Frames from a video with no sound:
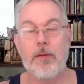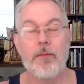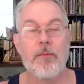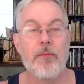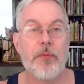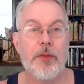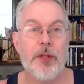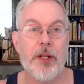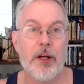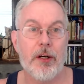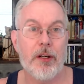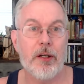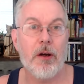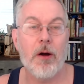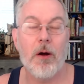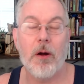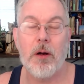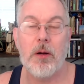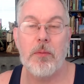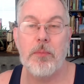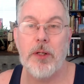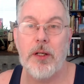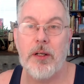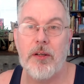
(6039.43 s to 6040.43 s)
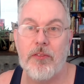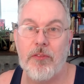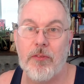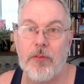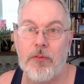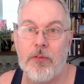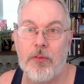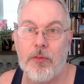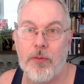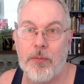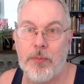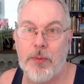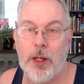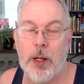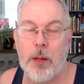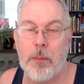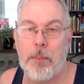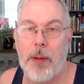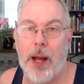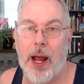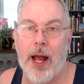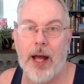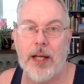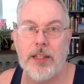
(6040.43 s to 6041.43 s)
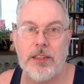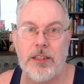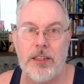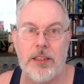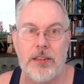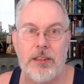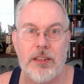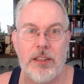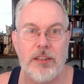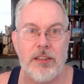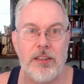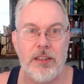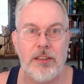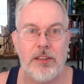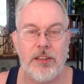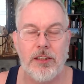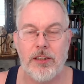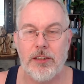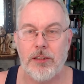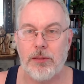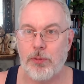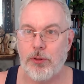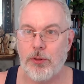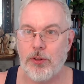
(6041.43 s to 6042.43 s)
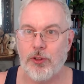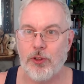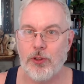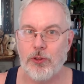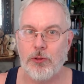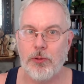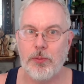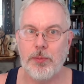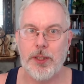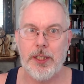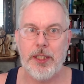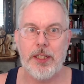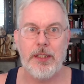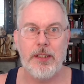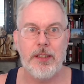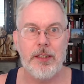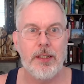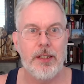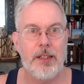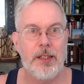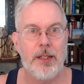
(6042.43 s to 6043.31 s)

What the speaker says: their karma from their past existences, presumably,